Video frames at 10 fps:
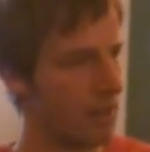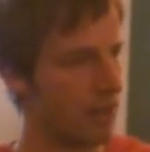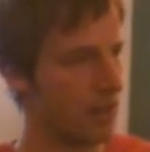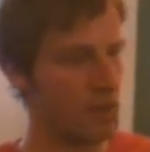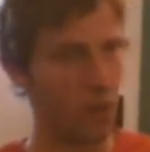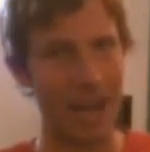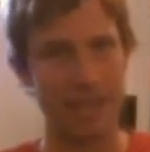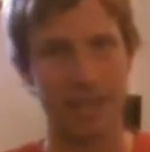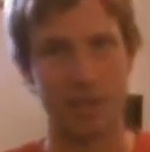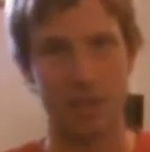gives you
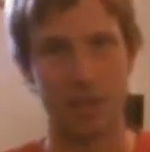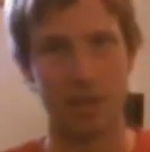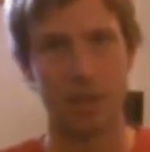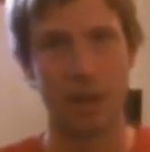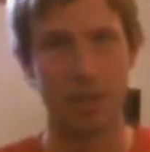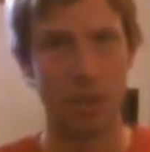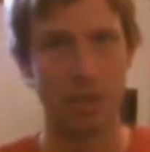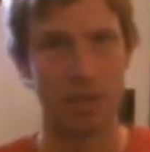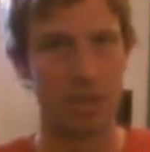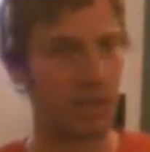access to a
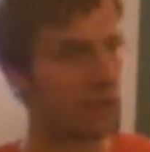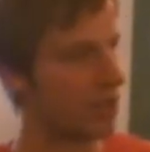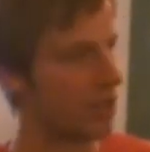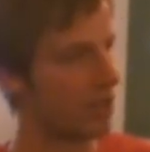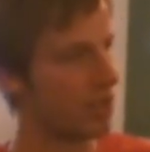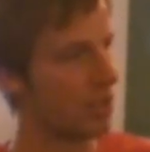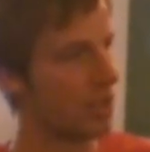multitude of songs.